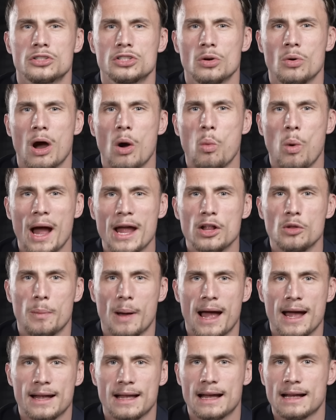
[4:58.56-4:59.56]
So a while
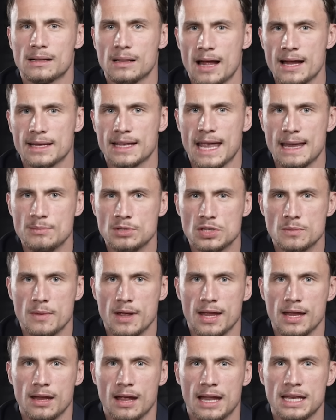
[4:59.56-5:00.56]
back, a client came to
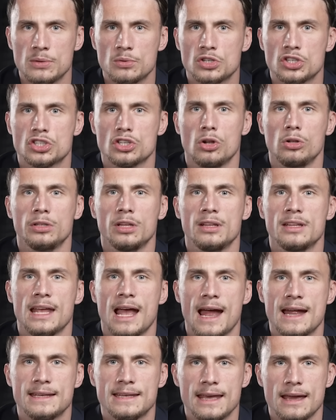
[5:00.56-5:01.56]
me and he was sold on the
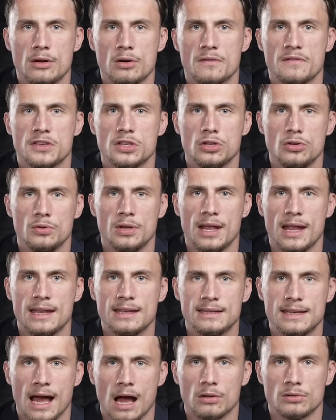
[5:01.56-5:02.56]
idea of a unit
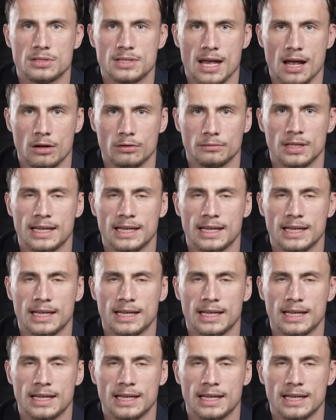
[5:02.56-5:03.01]
in downtown.